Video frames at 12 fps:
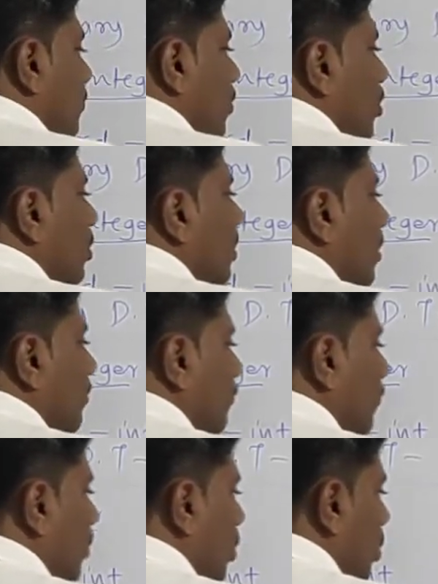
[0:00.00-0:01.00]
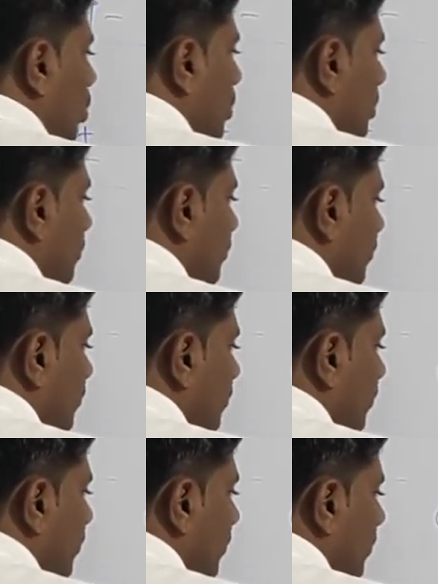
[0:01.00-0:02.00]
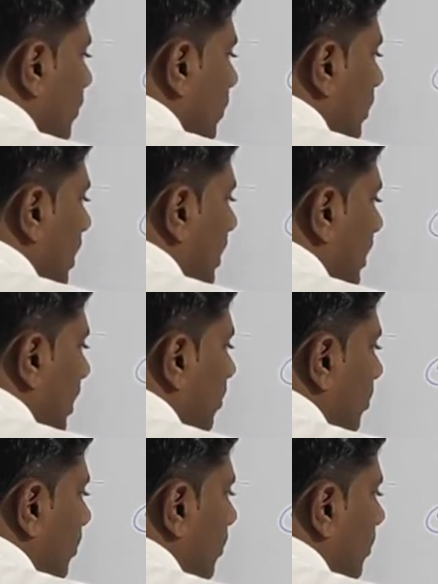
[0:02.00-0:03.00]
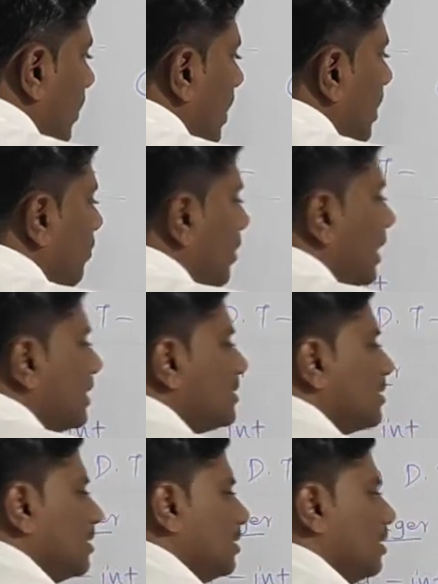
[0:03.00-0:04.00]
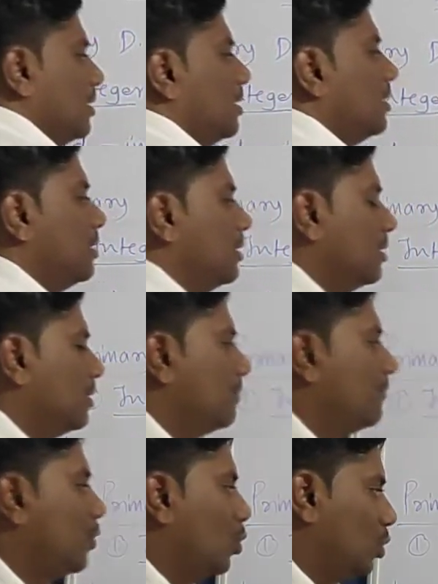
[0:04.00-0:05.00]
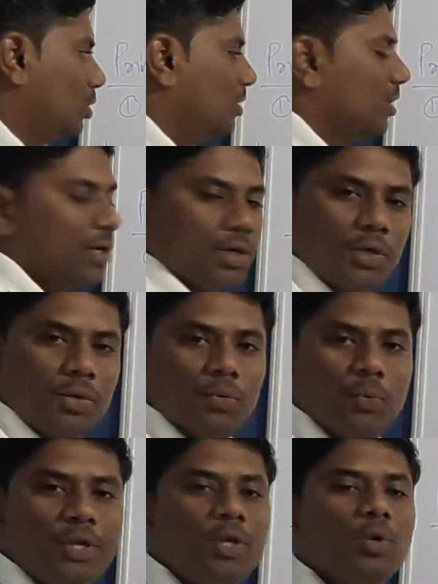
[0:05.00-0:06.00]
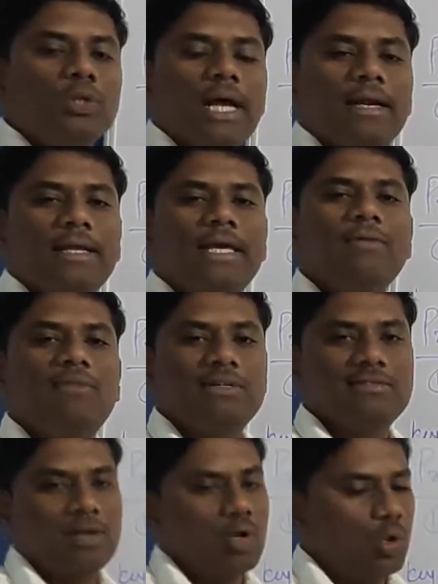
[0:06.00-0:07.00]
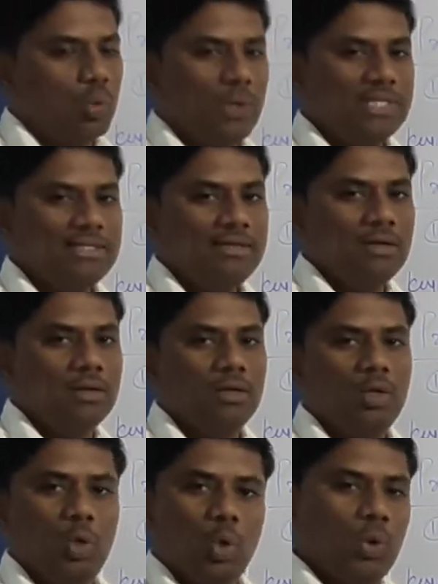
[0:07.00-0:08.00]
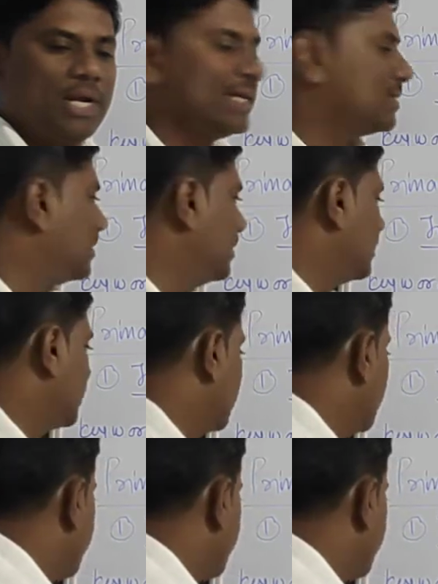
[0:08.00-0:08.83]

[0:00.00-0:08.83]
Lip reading: For float data type, keyword is float. We know that keywords are always in lowercase letter.